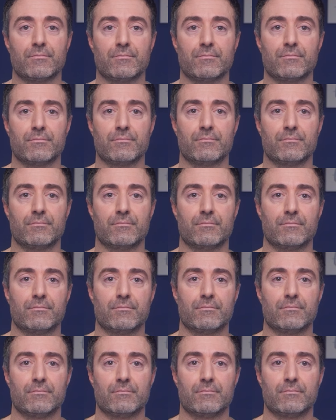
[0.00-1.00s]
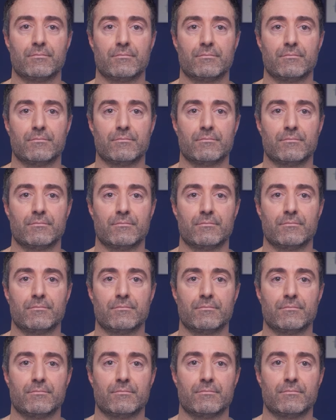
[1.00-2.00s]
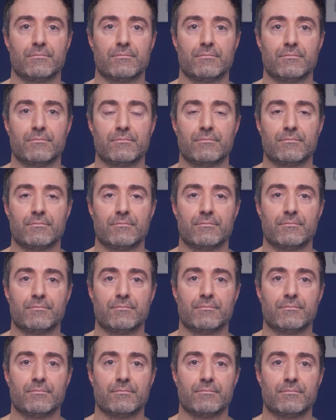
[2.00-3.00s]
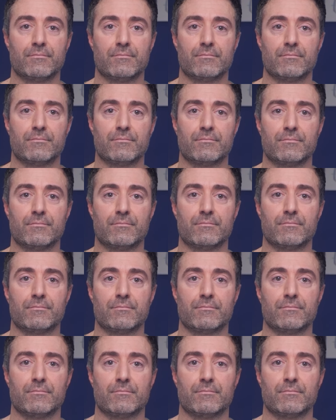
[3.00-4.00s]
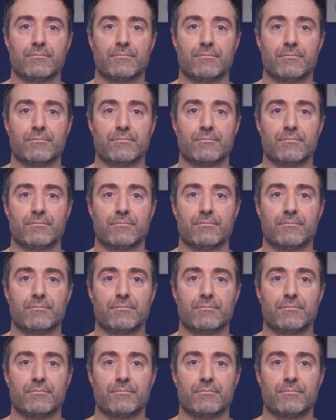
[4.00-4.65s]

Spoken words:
The person shown says nothing.